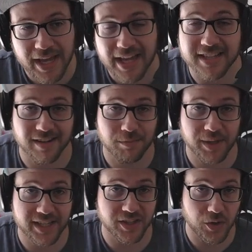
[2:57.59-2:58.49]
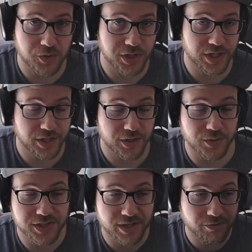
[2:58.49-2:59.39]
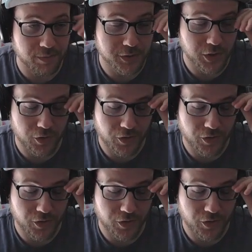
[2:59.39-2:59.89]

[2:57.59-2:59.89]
instead of playing the Gogeta Unison from the starter